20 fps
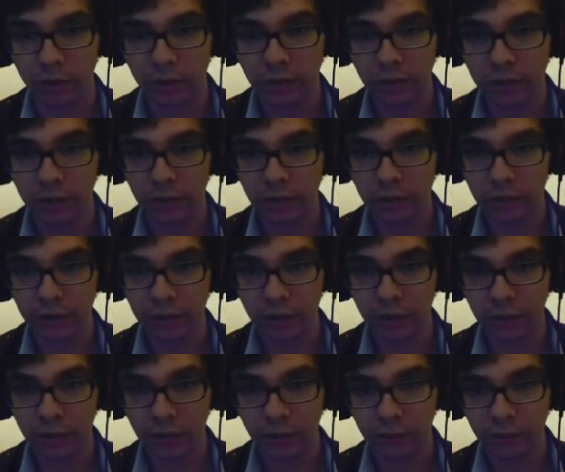that
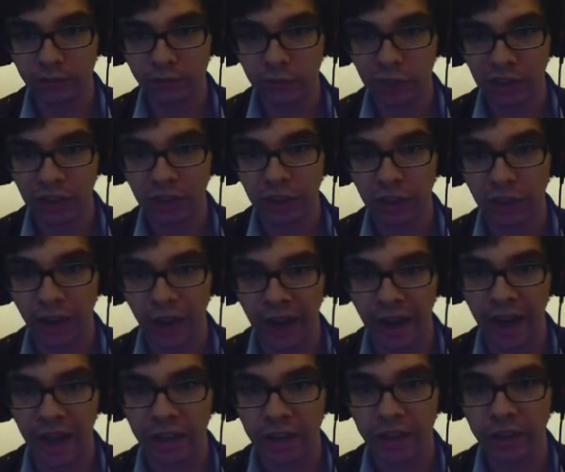little
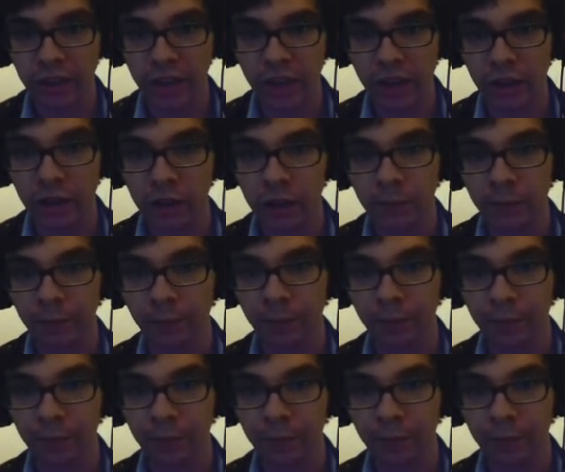head in there,